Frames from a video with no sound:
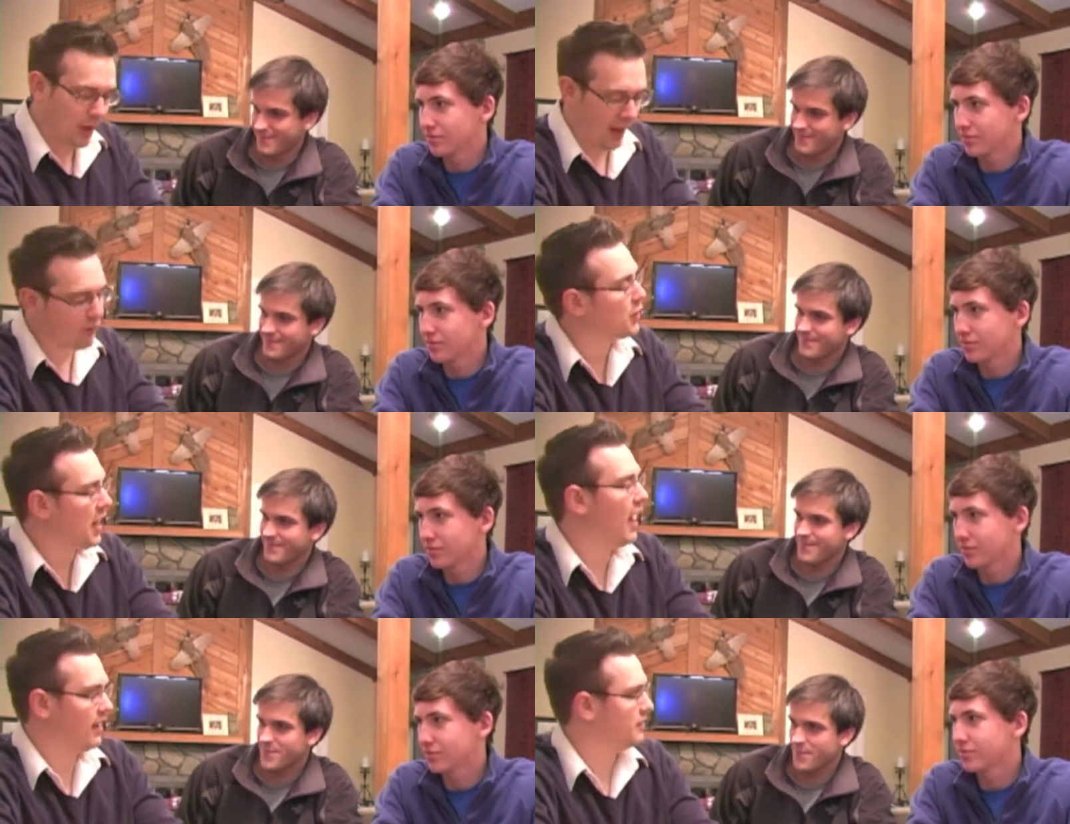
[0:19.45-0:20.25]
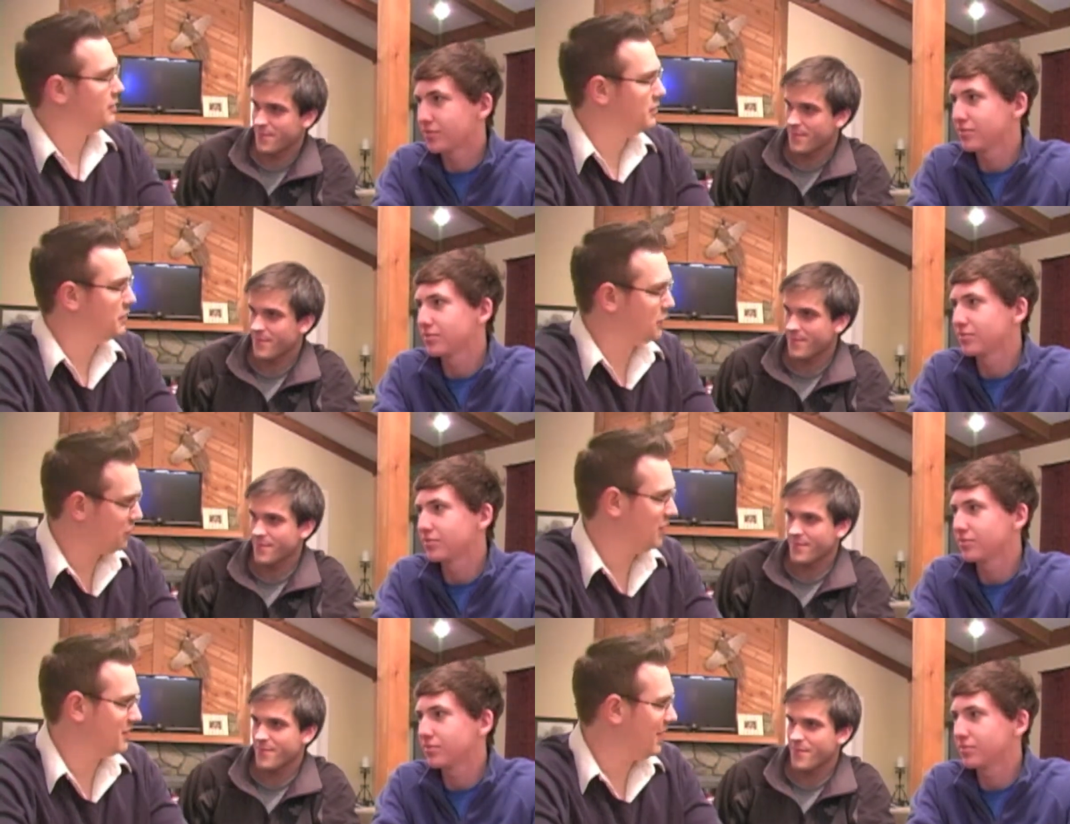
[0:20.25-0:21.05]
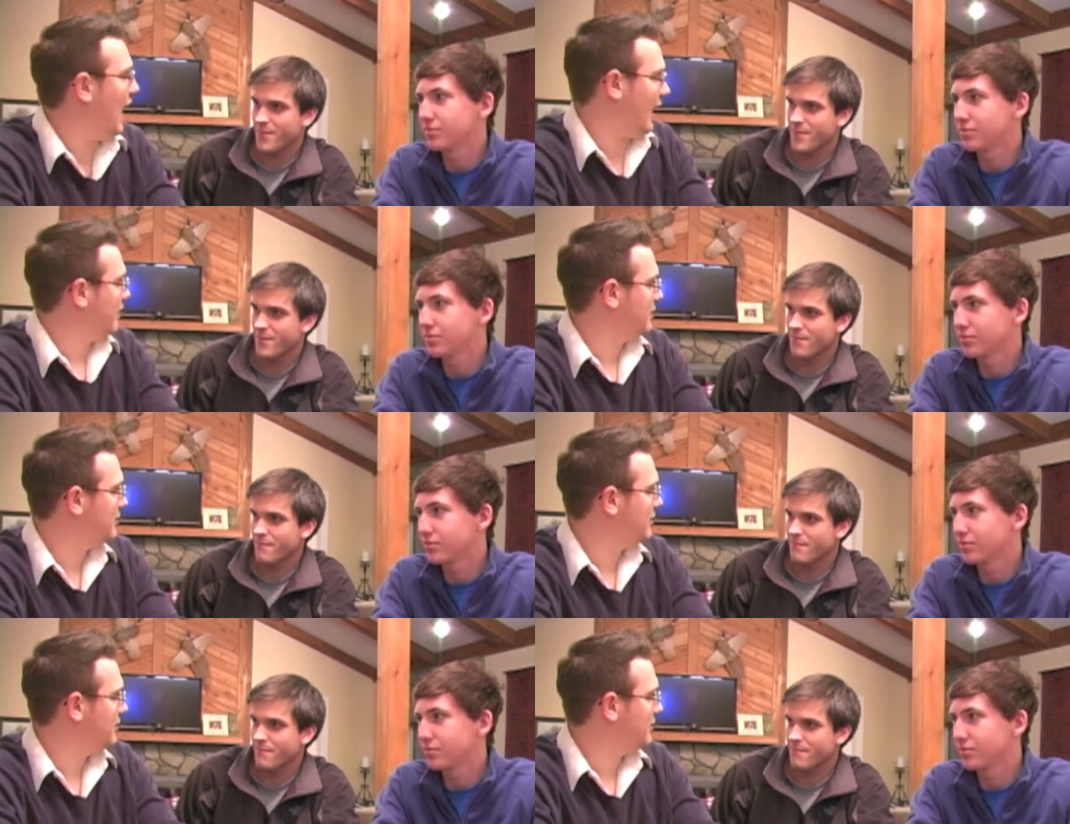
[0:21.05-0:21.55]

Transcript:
Speaker 1: Every night since that,